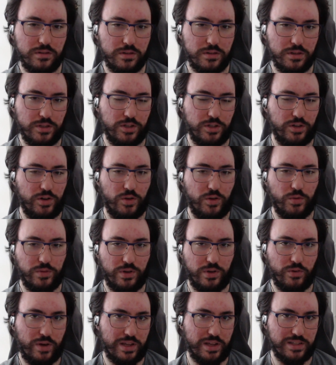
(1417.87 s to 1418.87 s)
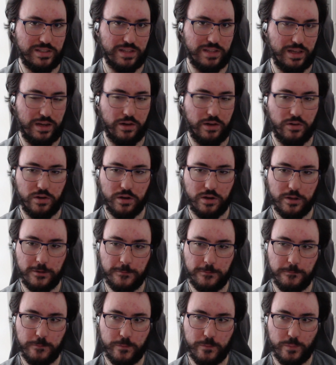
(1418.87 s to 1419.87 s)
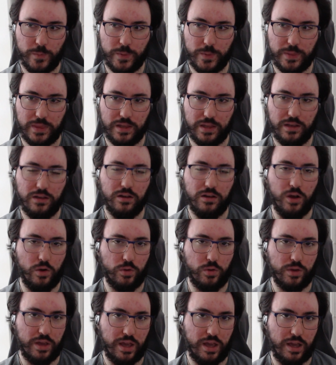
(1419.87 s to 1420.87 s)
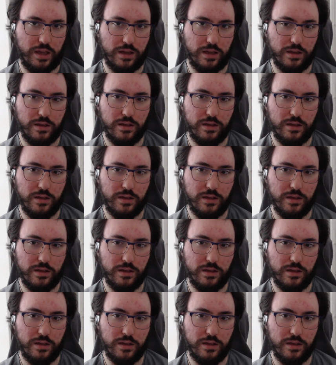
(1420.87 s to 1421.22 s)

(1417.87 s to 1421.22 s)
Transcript: the rest here. Okay,